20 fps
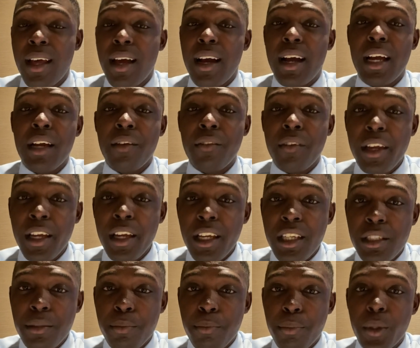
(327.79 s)
I have
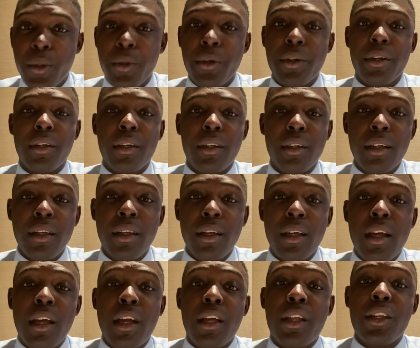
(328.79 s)
explored
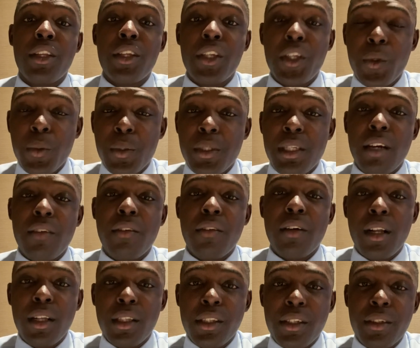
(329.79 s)
the use of
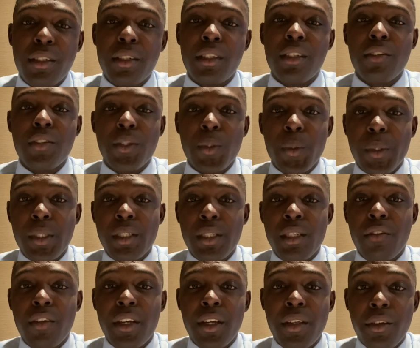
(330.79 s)
alternative sources
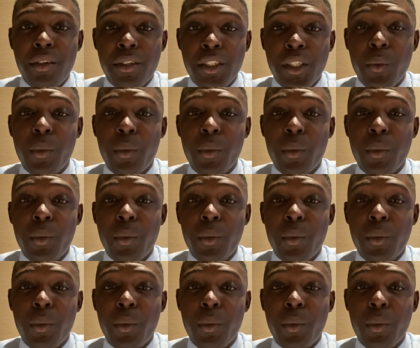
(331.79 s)
of energy.